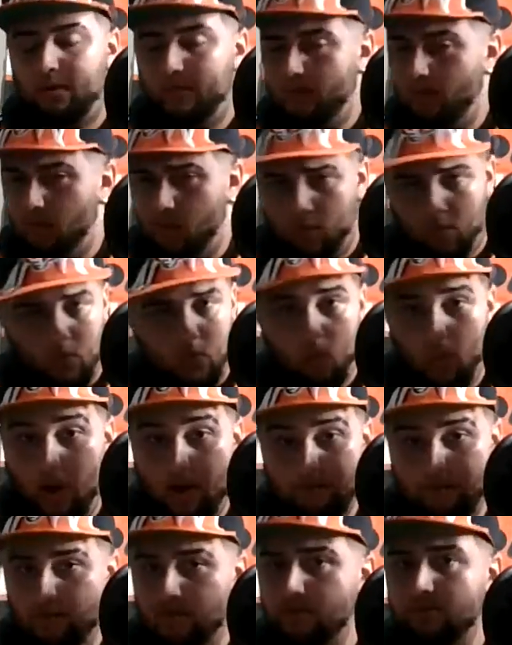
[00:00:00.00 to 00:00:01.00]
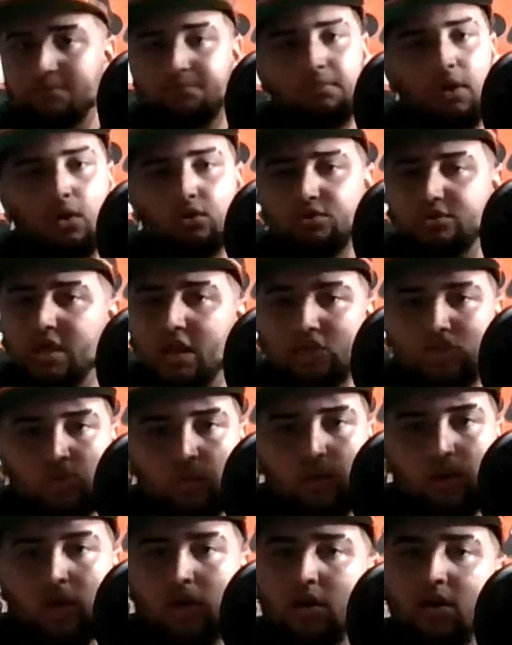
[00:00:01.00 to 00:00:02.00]
whoever post on
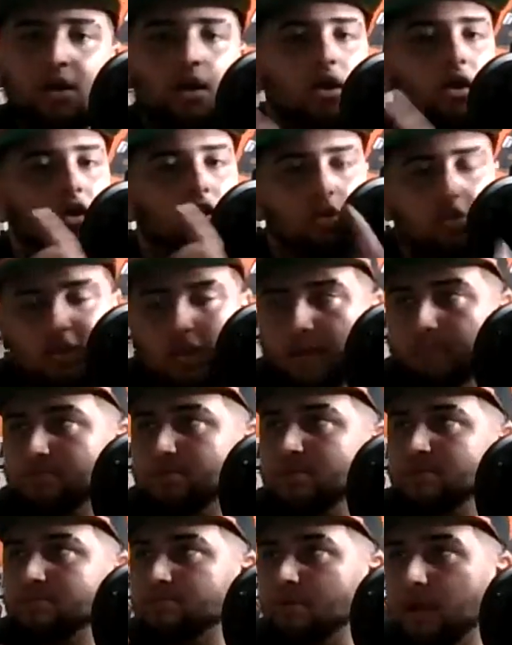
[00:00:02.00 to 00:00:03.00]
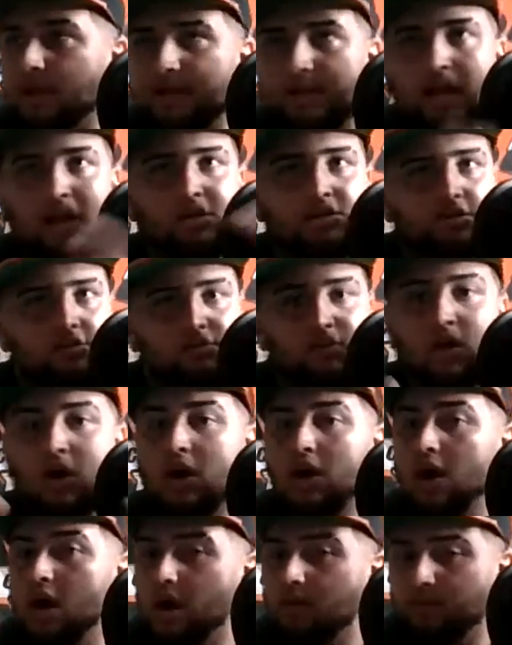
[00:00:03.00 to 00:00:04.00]
Twitter clips and breakdowns of
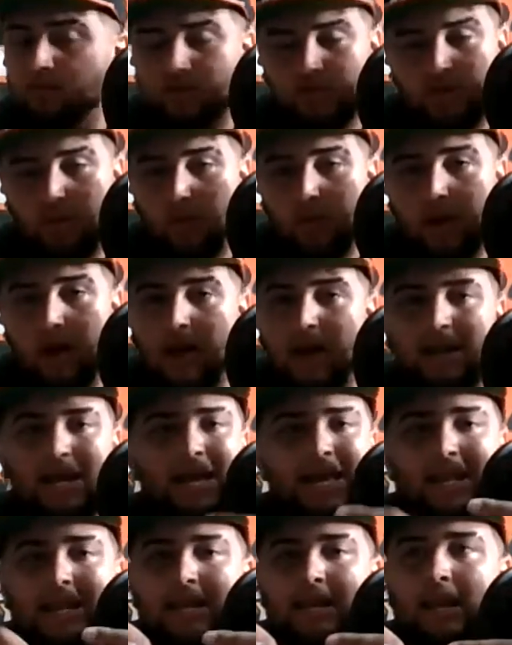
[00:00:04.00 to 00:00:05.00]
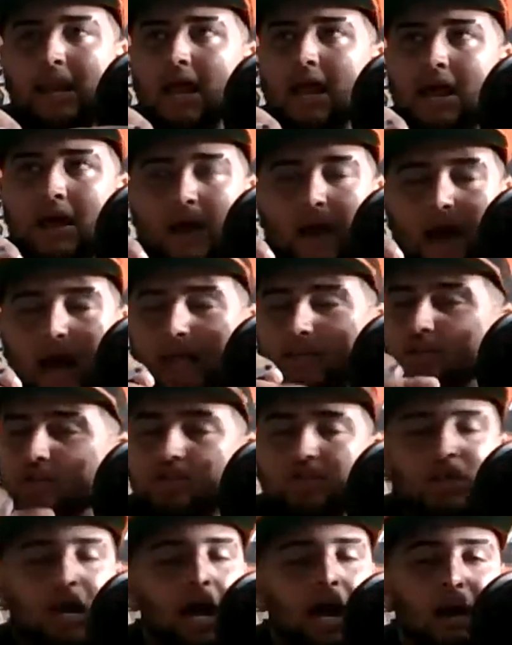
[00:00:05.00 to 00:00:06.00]
what's going on, and
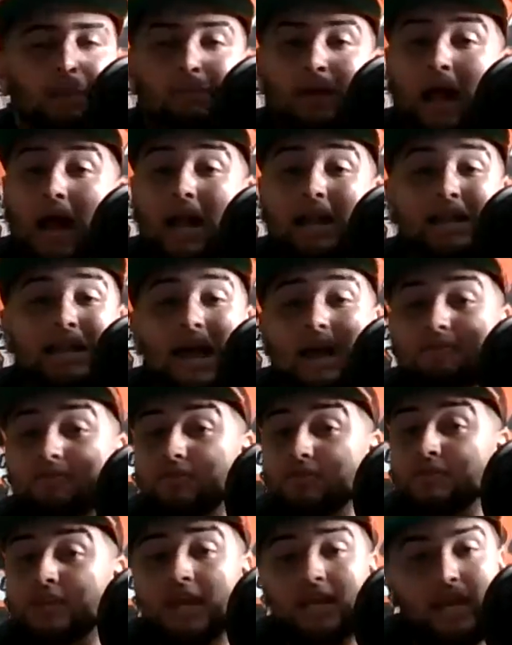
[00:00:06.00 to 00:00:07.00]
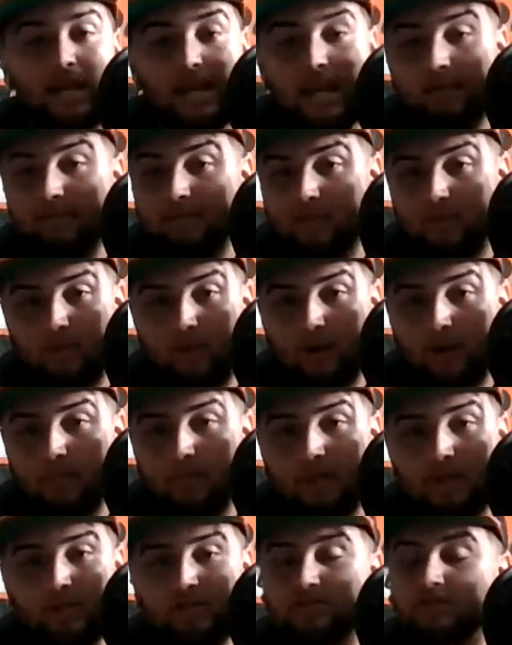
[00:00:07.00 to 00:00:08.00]
I never take a game for granted,
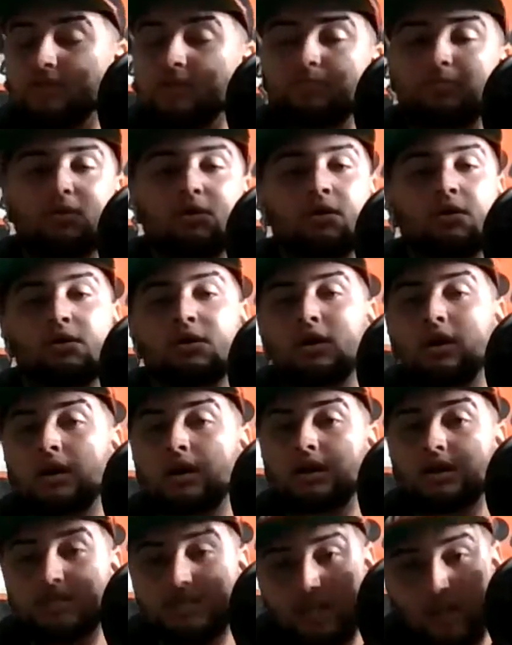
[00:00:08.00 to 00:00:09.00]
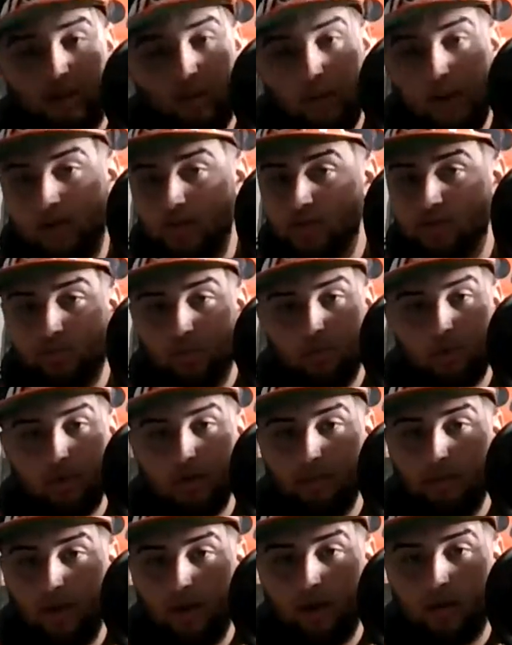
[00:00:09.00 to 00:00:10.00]
because football is the greatest sport in
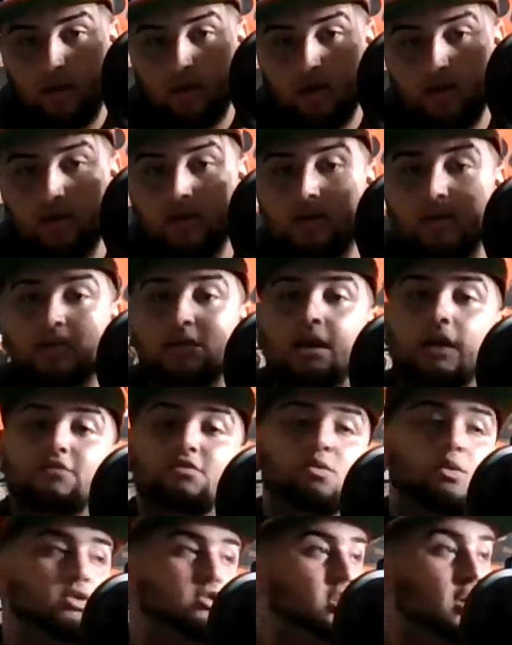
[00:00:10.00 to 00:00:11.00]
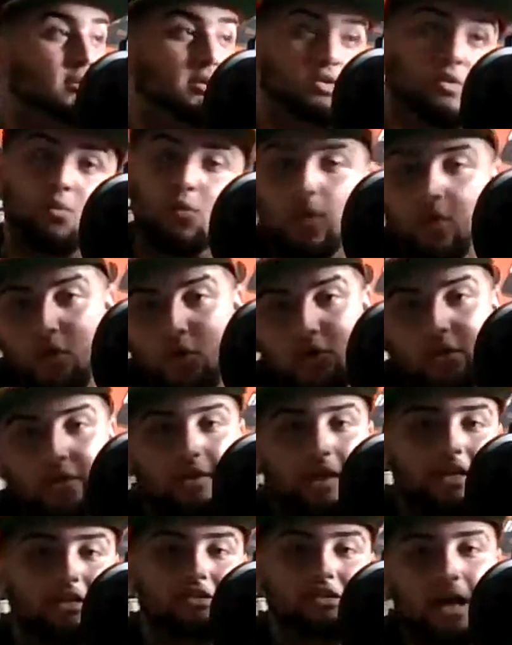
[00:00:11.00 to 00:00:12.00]
America. Now, if you want to talk about the world and
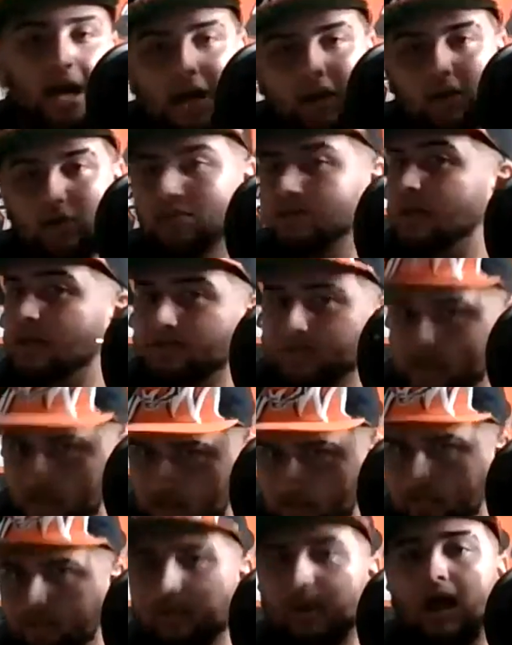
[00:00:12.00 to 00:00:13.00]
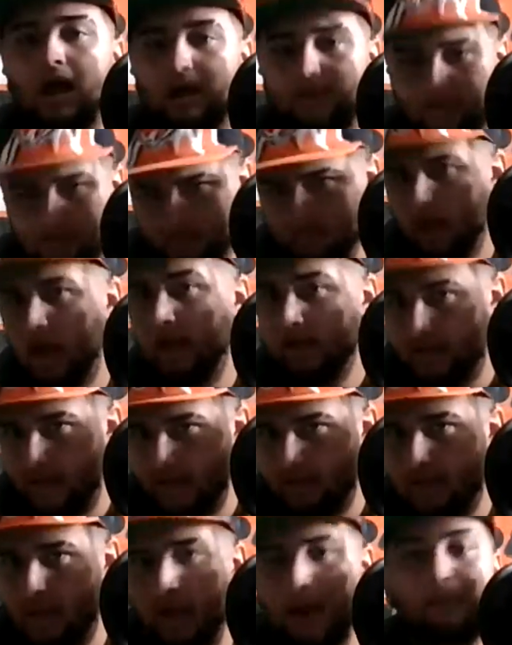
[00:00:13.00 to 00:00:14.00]
like soccer, that's different. I get
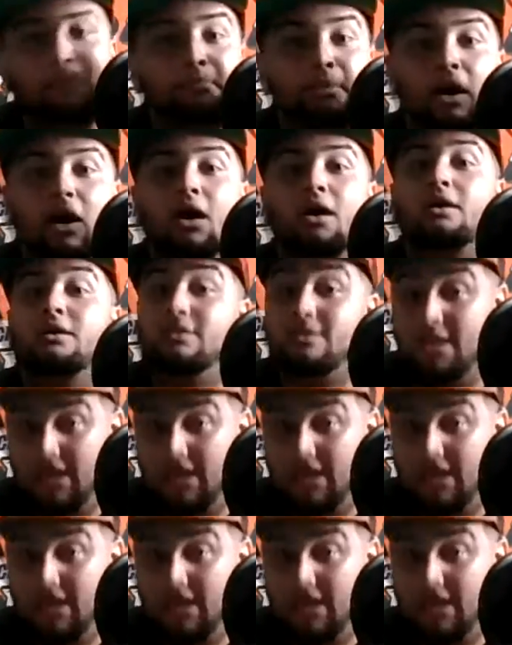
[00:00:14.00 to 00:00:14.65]
that, but in